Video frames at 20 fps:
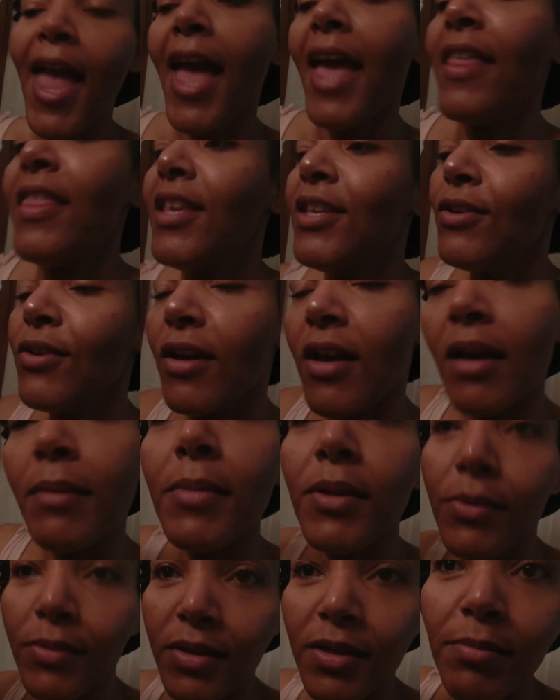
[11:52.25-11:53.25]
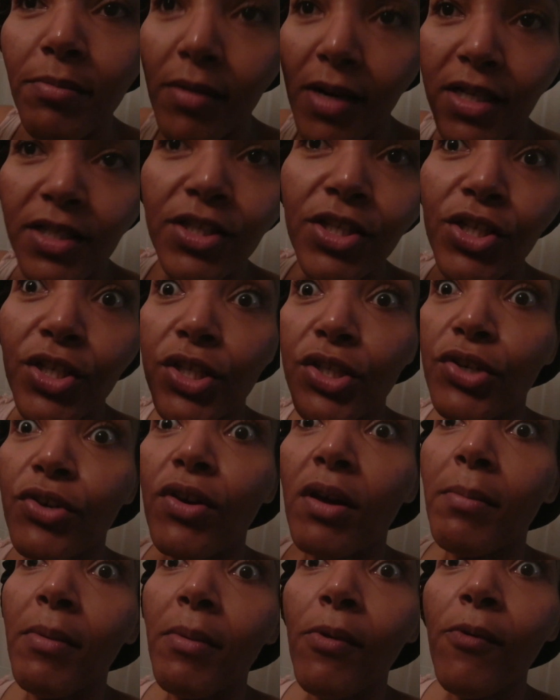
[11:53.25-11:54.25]
and then you come in with your brush and you
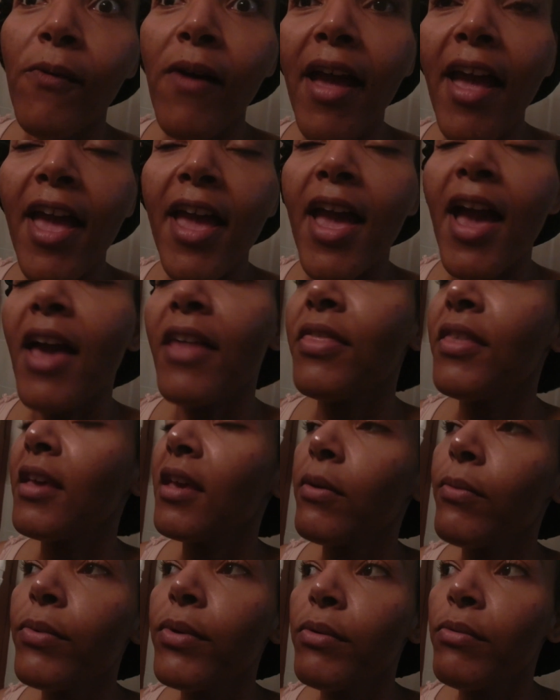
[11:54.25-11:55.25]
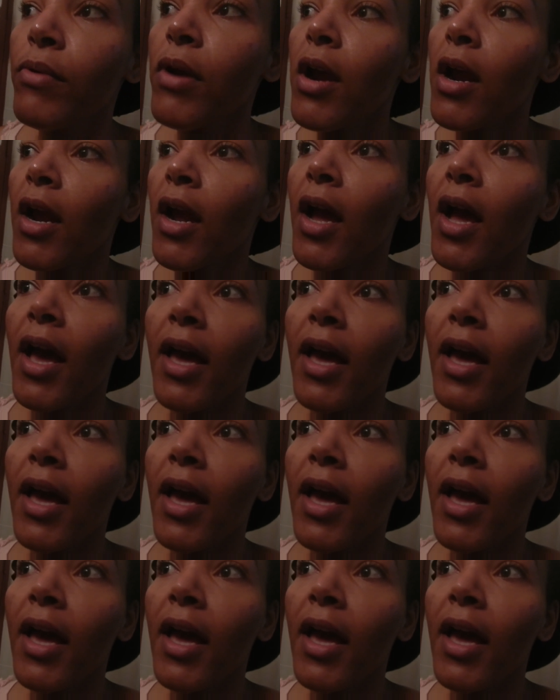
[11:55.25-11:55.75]
scrub them away. I think it would work.